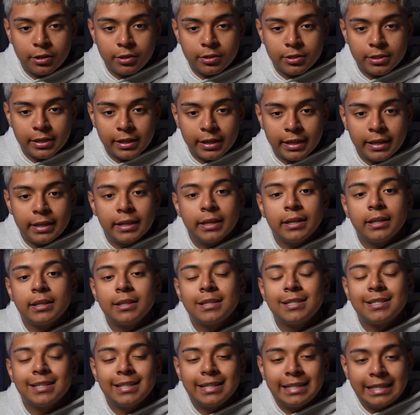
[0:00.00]
yours in
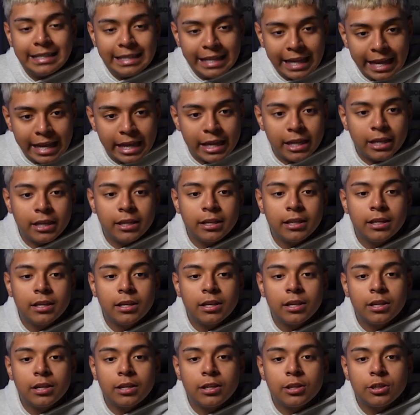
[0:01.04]
today.
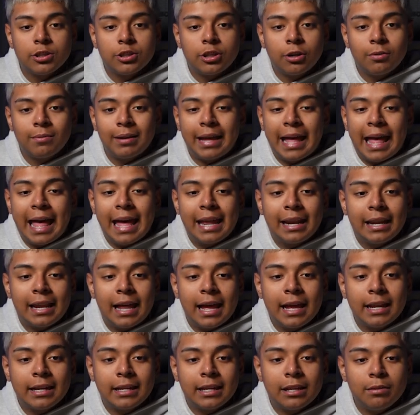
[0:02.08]
So
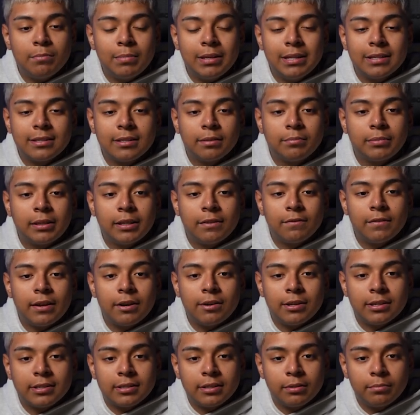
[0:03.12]
headline can be something
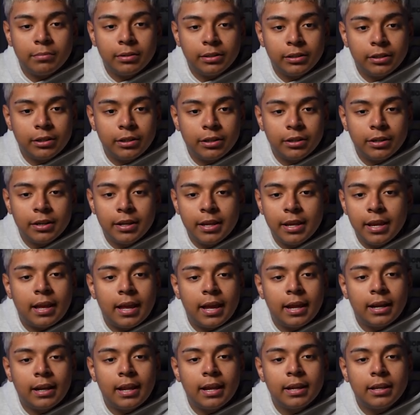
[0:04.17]
very similar.
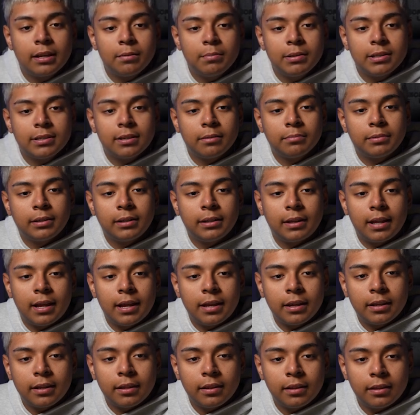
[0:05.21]
Headline can be something
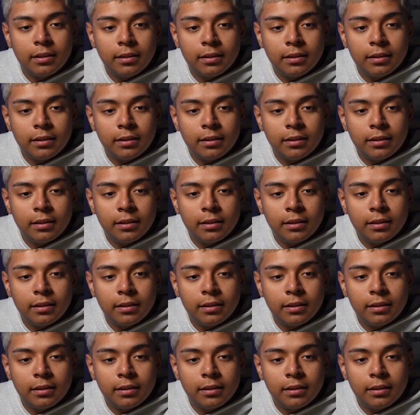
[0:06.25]
like